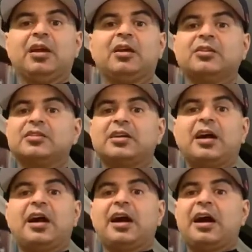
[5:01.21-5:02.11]
Because,
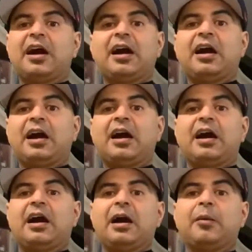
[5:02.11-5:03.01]
I,
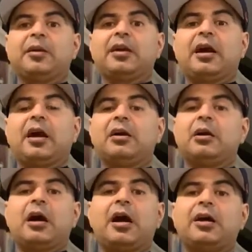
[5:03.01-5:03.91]
I mean, I,
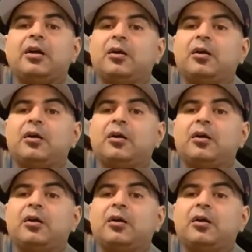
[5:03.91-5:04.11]
I